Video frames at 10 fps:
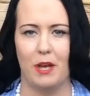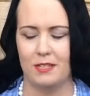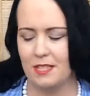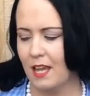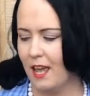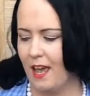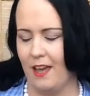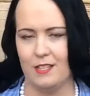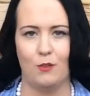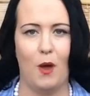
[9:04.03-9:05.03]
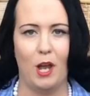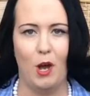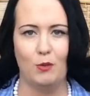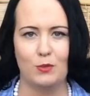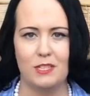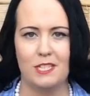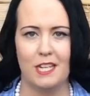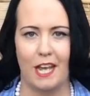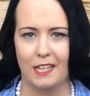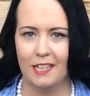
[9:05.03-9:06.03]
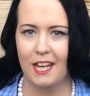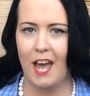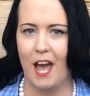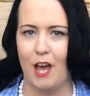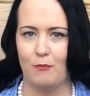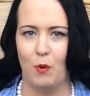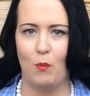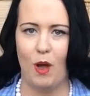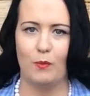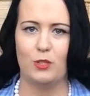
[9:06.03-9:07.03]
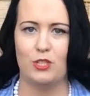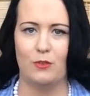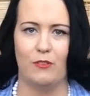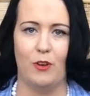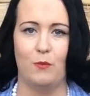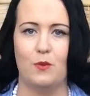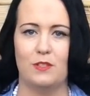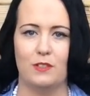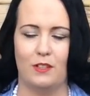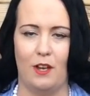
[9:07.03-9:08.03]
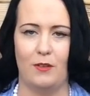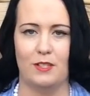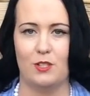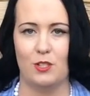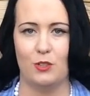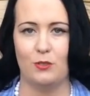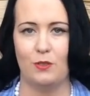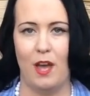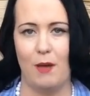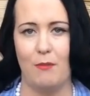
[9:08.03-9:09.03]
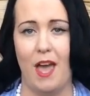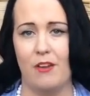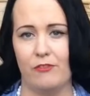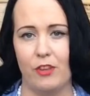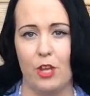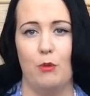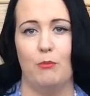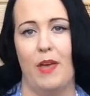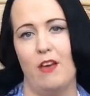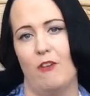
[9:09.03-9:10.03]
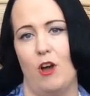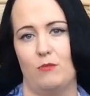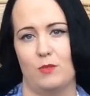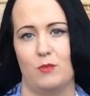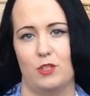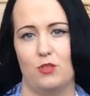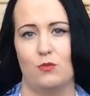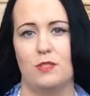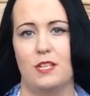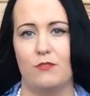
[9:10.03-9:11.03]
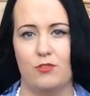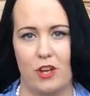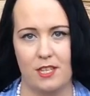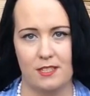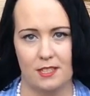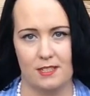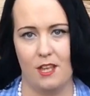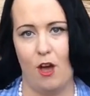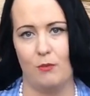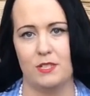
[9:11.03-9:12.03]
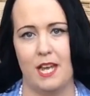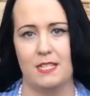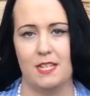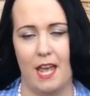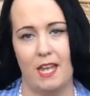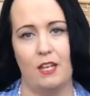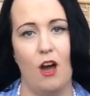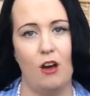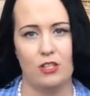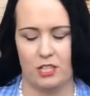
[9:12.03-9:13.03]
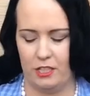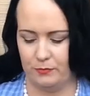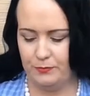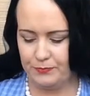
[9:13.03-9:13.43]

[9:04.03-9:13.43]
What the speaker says: but it's quite cold today. What I would do if I wasn't going to have bare arms with a short sleeve dress is that I would add a cardigan.